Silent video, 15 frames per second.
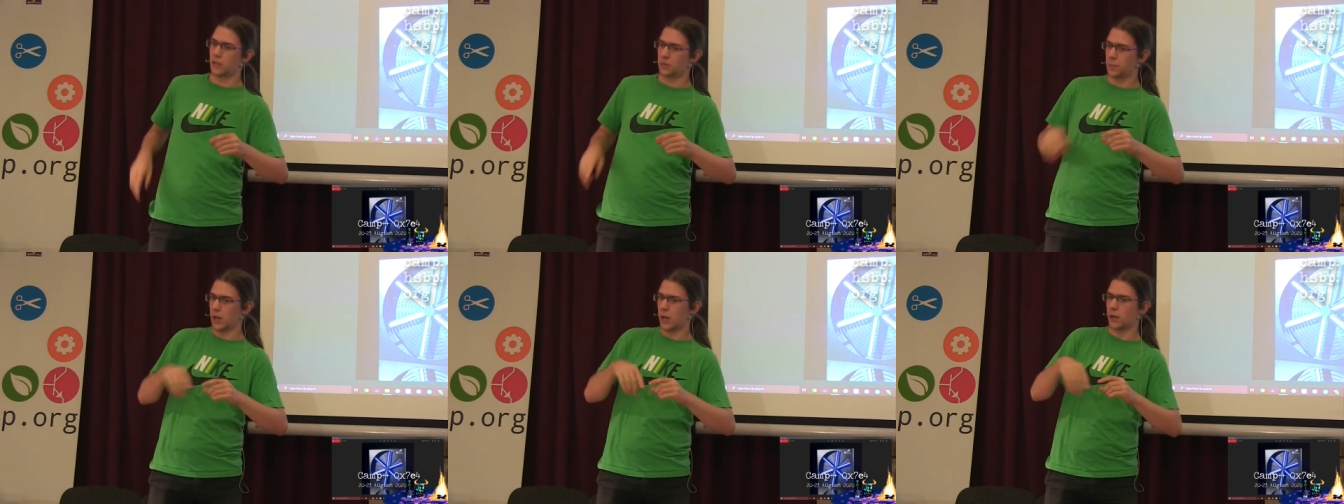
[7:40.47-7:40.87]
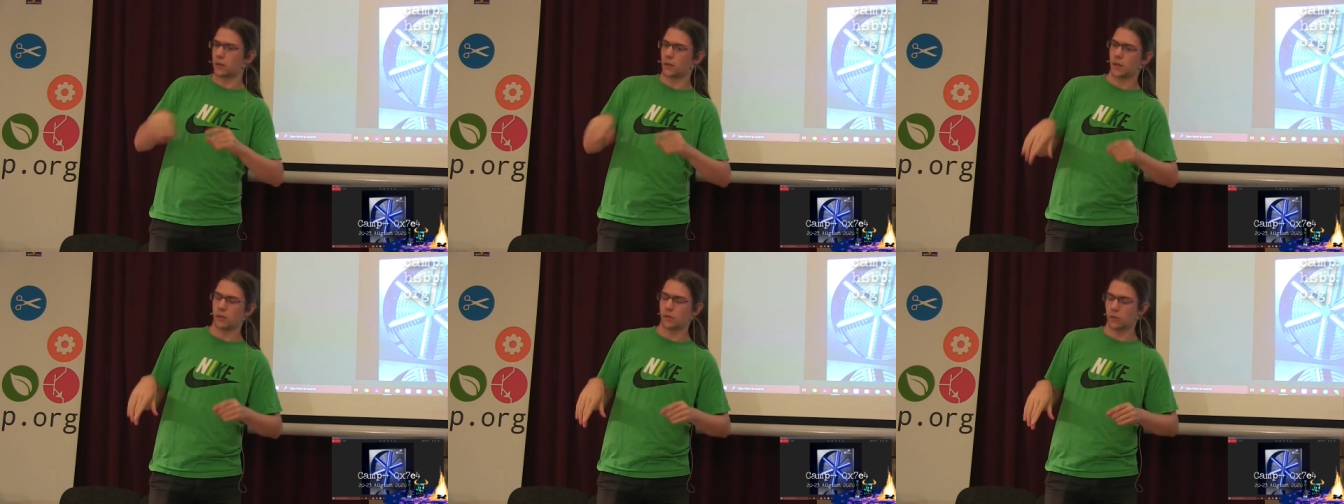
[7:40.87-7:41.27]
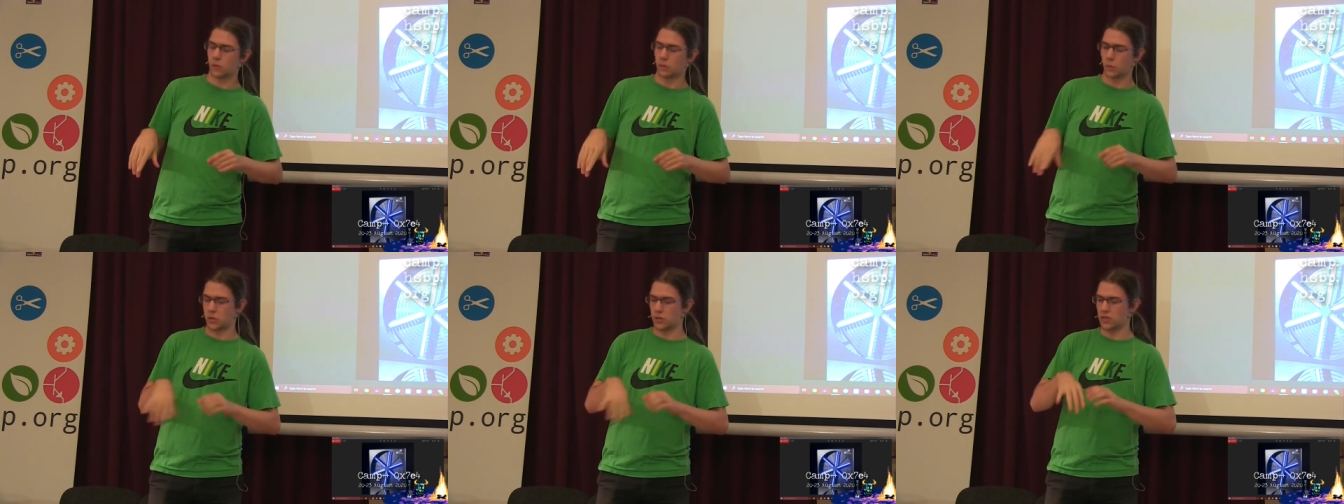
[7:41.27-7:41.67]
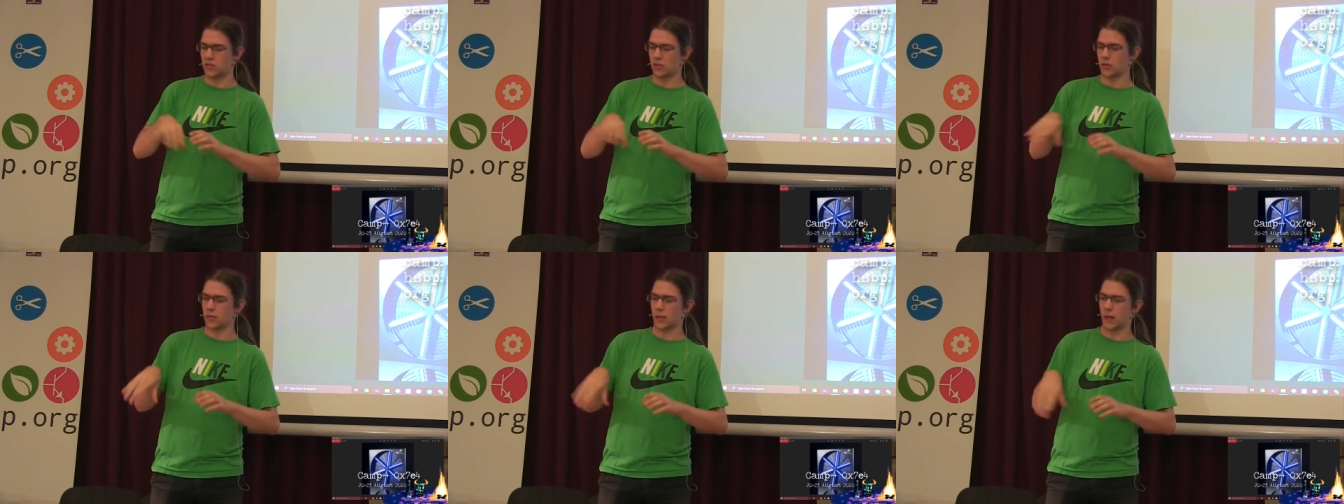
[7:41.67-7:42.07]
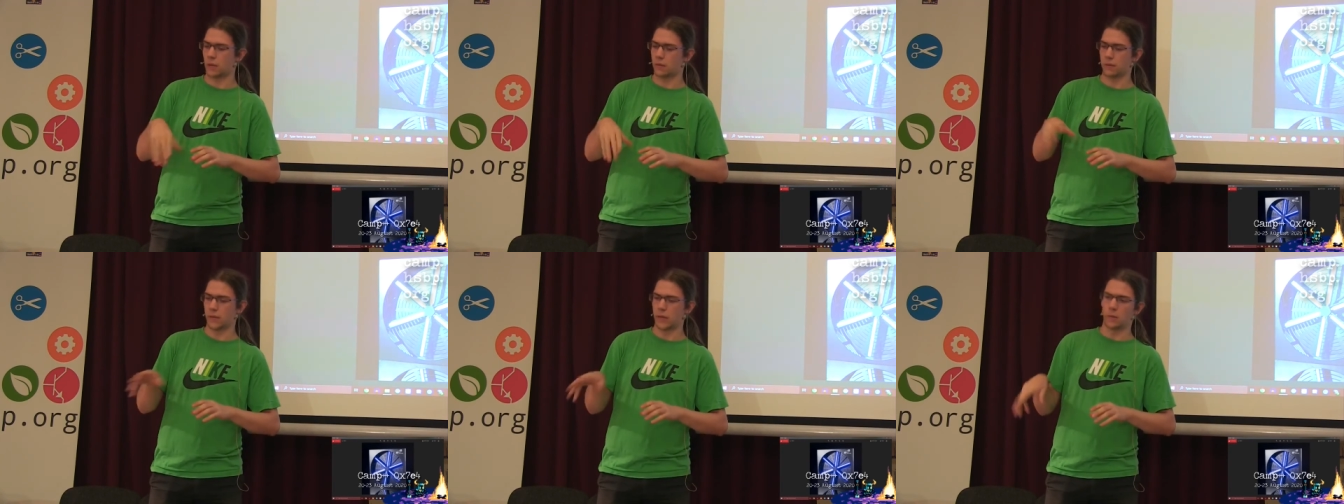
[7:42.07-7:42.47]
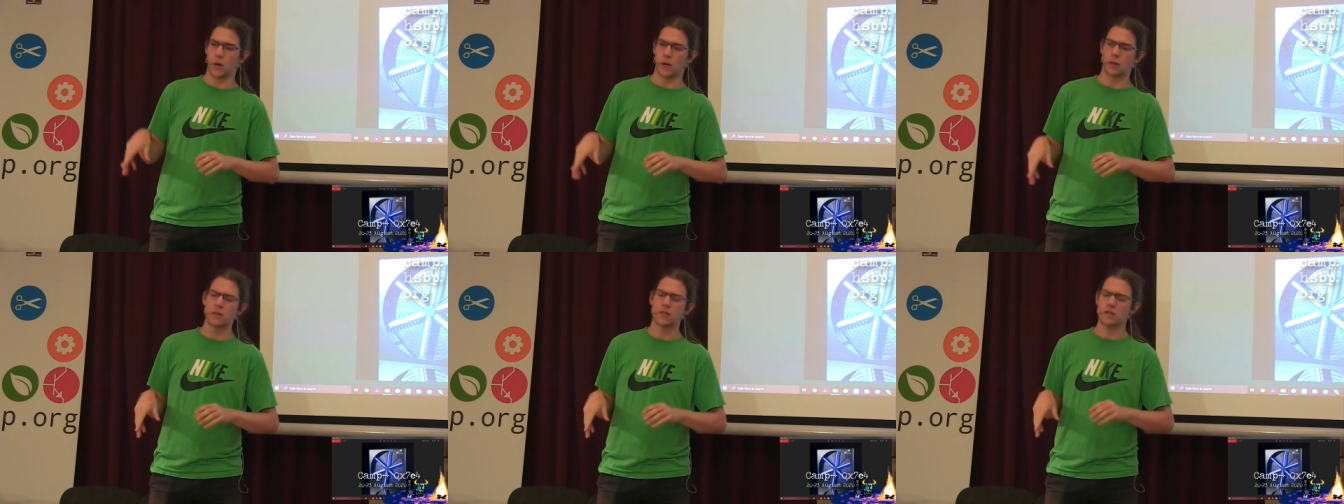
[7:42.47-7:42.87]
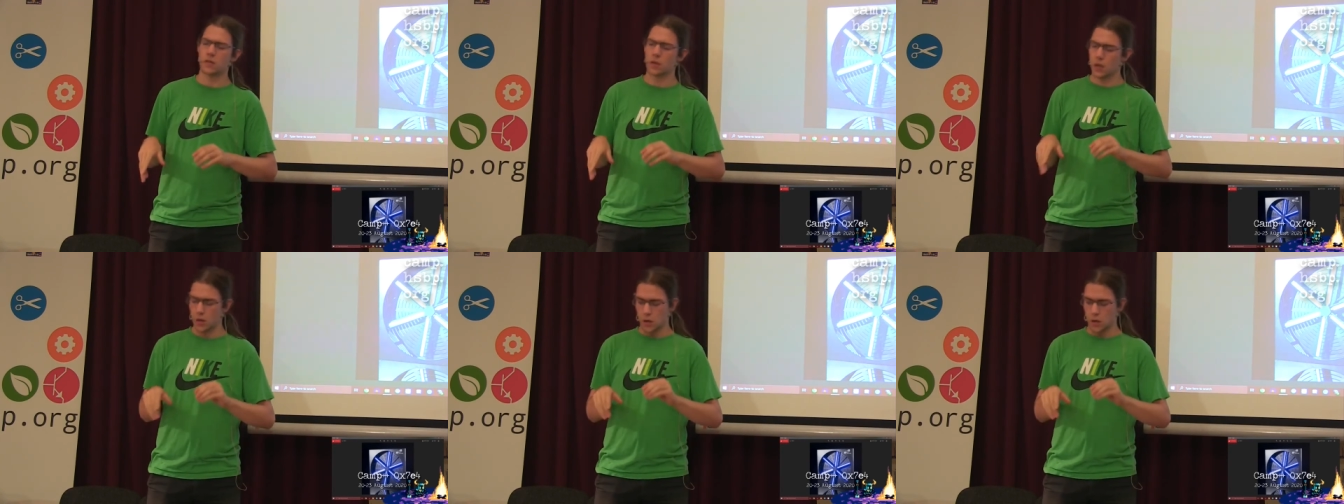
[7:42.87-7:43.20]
SPI connection, which is just like free wires.